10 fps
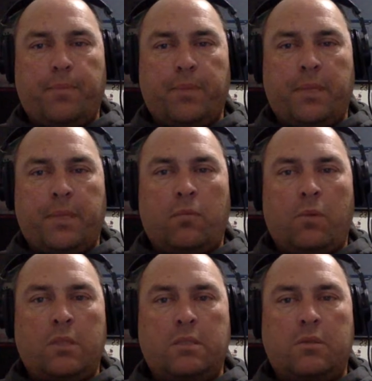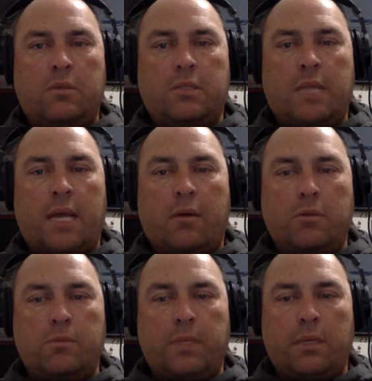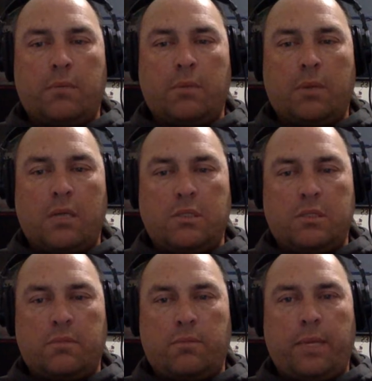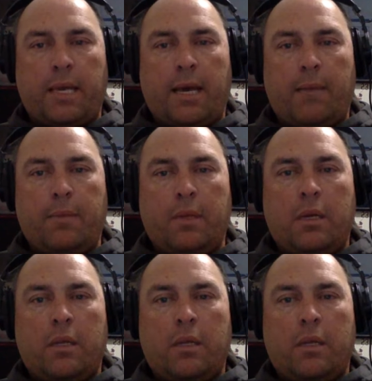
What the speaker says: And then once those tackles become conscious of the B gap,